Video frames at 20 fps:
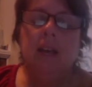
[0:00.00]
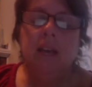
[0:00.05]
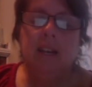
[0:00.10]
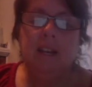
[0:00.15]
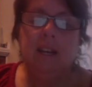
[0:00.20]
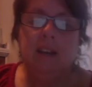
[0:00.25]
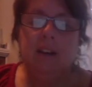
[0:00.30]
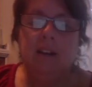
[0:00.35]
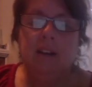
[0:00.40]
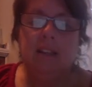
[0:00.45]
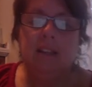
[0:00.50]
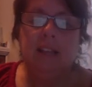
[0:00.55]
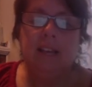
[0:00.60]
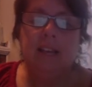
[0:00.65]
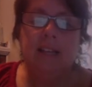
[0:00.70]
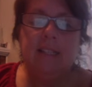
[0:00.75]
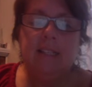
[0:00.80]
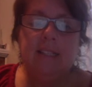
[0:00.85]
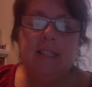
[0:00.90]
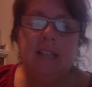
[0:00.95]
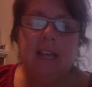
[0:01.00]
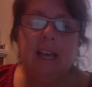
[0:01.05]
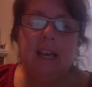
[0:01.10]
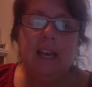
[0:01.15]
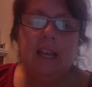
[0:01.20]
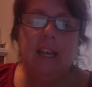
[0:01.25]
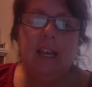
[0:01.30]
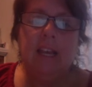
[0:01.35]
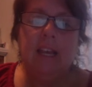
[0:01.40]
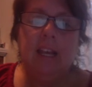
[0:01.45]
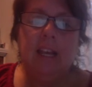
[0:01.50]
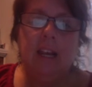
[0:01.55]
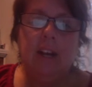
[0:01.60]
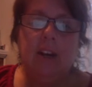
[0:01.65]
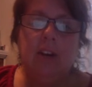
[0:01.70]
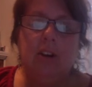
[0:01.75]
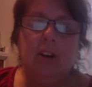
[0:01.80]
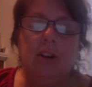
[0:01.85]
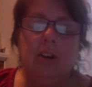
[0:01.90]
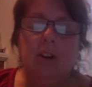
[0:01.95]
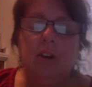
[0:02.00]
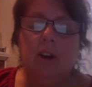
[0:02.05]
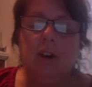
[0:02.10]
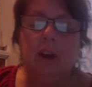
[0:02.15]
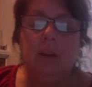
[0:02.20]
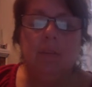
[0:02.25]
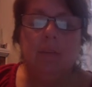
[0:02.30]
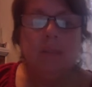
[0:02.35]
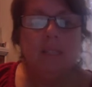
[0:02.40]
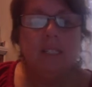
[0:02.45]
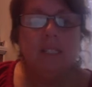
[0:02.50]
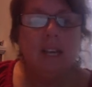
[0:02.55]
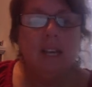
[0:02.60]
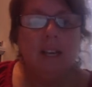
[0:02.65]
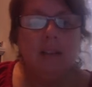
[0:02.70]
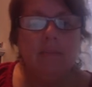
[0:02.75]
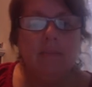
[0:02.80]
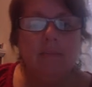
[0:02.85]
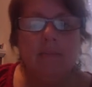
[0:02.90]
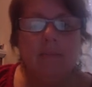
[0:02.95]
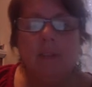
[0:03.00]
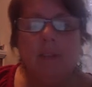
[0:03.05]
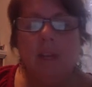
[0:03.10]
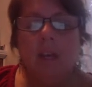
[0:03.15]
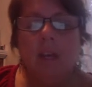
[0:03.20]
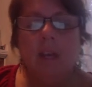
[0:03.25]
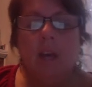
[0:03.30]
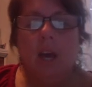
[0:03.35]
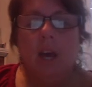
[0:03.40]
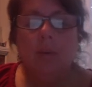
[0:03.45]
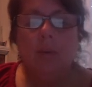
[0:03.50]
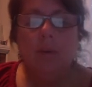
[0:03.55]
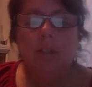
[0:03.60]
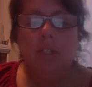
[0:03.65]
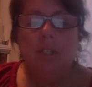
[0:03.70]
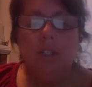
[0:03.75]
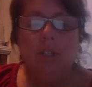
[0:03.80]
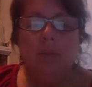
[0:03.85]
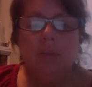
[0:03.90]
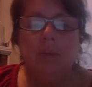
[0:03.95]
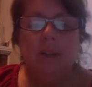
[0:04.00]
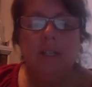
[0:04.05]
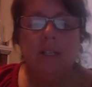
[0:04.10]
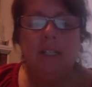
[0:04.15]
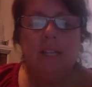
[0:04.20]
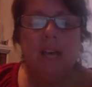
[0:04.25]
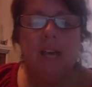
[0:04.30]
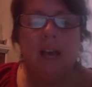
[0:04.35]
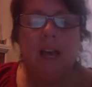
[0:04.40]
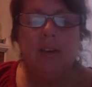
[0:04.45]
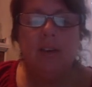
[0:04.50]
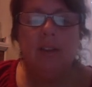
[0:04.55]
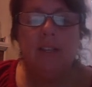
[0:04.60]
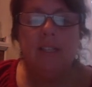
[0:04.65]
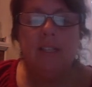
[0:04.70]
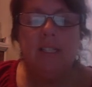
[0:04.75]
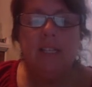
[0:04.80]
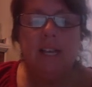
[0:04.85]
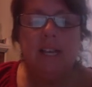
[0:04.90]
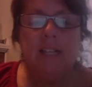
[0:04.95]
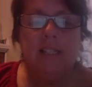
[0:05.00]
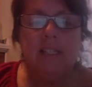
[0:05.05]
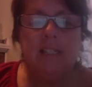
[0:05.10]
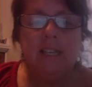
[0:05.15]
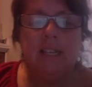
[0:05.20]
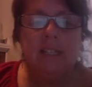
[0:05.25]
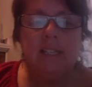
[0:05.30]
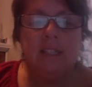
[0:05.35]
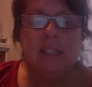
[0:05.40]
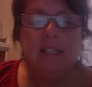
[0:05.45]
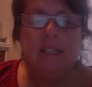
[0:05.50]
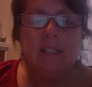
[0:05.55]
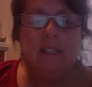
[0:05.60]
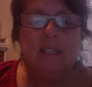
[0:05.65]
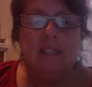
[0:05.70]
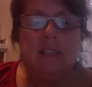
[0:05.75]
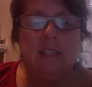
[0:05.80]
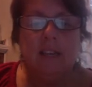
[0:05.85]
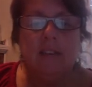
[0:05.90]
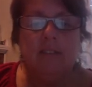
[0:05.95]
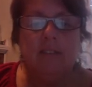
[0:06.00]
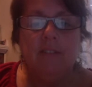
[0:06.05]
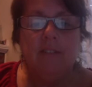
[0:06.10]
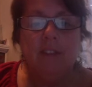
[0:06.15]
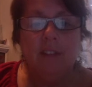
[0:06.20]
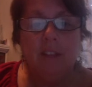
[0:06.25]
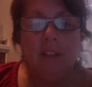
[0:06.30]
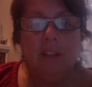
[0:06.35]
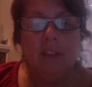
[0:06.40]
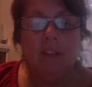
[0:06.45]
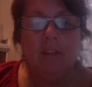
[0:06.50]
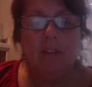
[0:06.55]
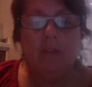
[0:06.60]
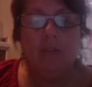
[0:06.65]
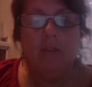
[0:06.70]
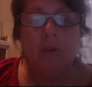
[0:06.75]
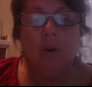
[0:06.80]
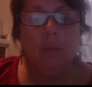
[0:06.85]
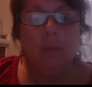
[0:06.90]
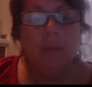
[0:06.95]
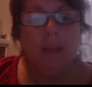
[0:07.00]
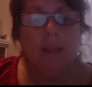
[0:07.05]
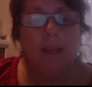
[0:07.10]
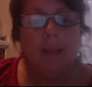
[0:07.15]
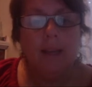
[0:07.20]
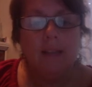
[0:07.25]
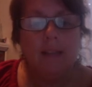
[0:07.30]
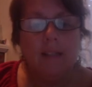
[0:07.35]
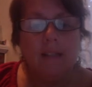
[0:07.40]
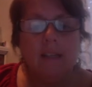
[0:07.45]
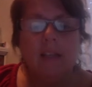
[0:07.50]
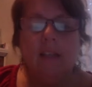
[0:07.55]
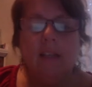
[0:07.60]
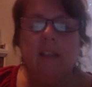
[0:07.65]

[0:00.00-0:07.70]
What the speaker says: And in our last slide here, you're almost done. I want you to write down these 10 sentences and fill in the 4 blanks